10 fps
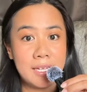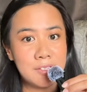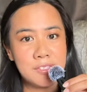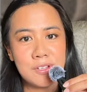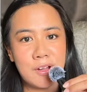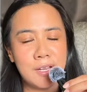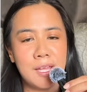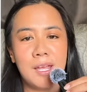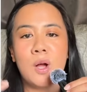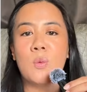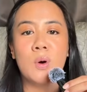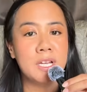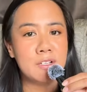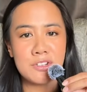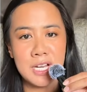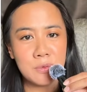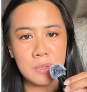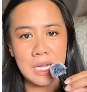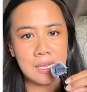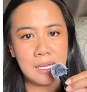you're starting, what you're trying to
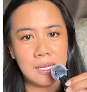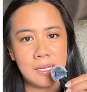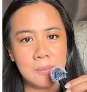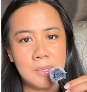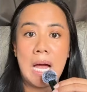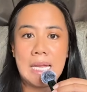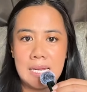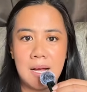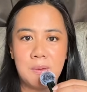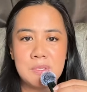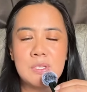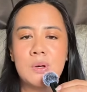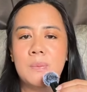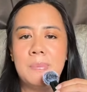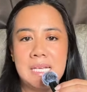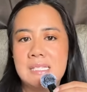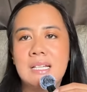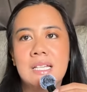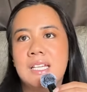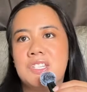reclaim, why now. So
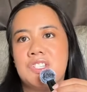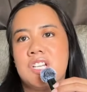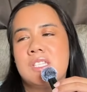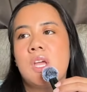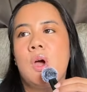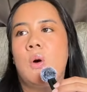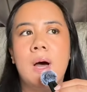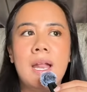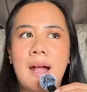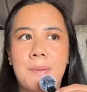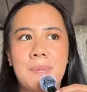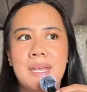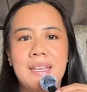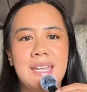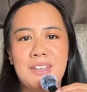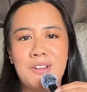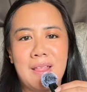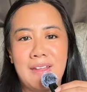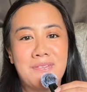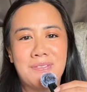basically, it's just what happened in your
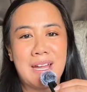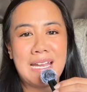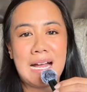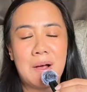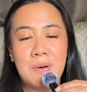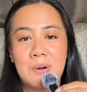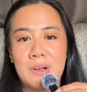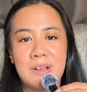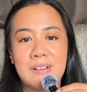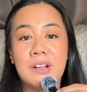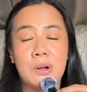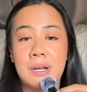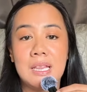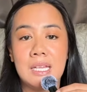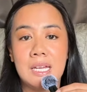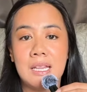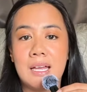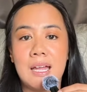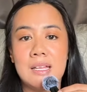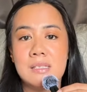life right now or currently
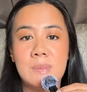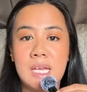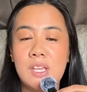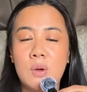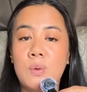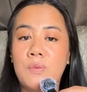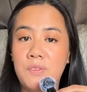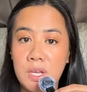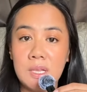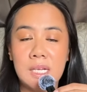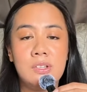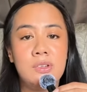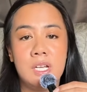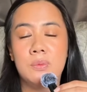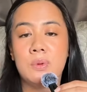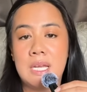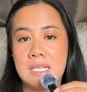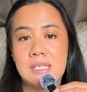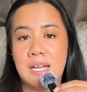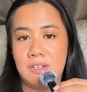that is making you feel like you need to
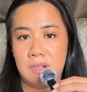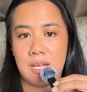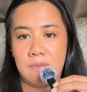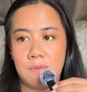redesign your life.